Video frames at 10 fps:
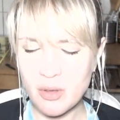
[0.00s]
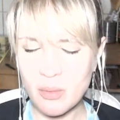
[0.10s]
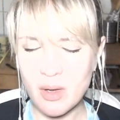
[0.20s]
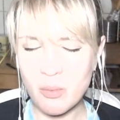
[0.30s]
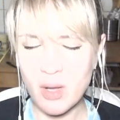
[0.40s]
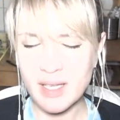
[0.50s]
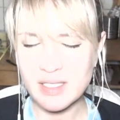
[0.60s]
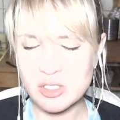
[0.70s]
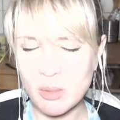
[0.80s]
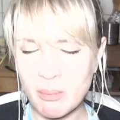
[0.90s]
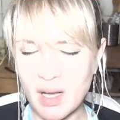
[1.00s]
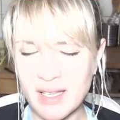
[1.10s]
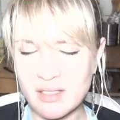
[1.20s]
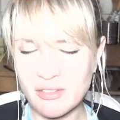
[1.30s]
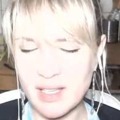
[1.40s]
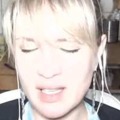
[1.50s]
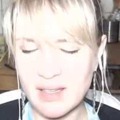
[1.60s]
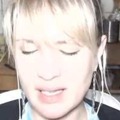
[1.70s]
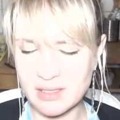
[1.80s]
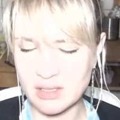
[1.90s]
why does your mind fear that